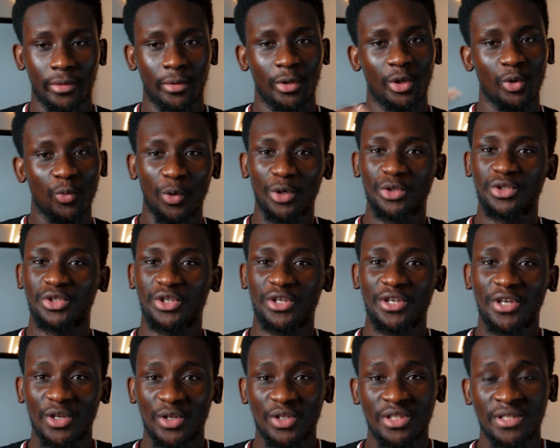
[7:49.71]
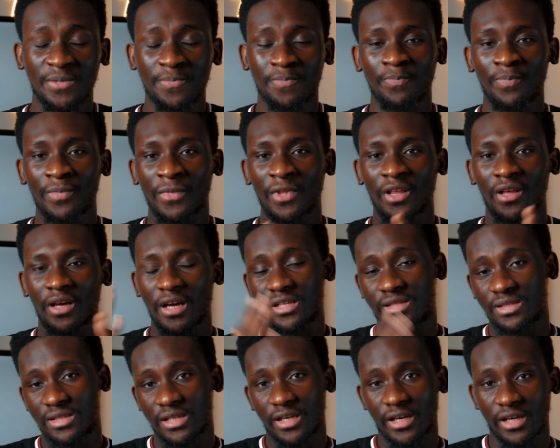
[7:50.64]
you want to use a
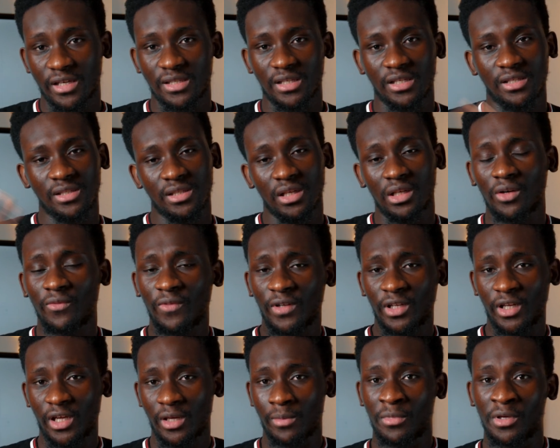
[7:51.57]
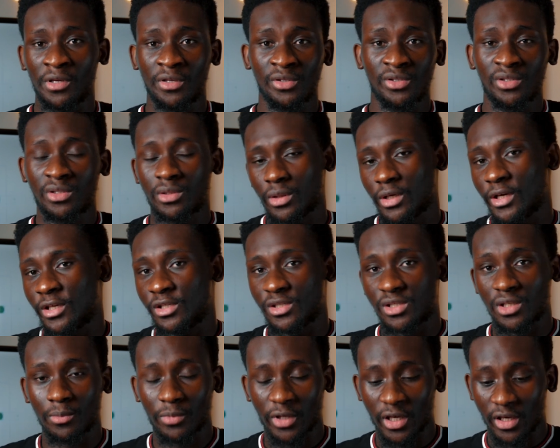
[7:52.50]
text instead of an image in
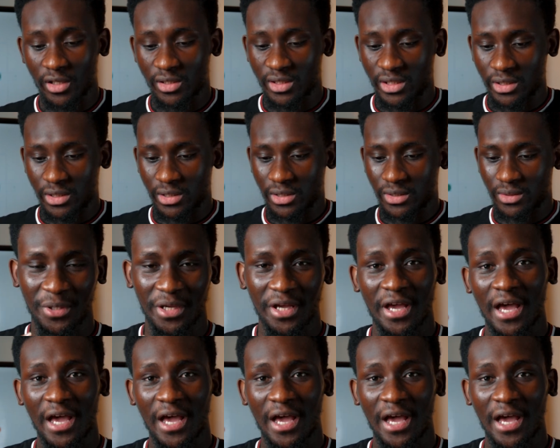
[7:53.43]
some cases.